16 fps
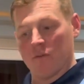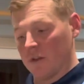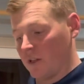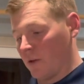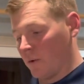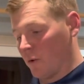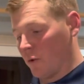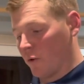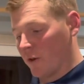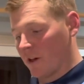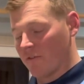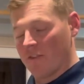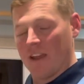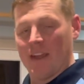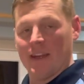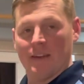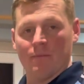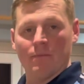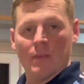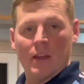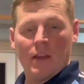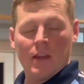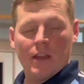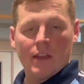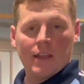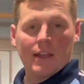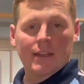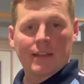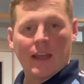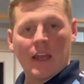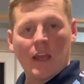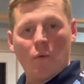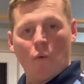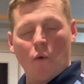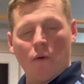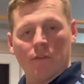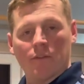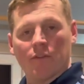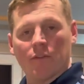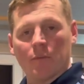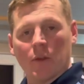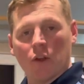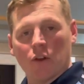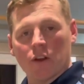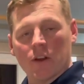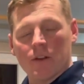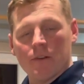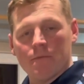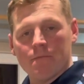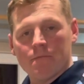we'll do another reading. You'll take one from the other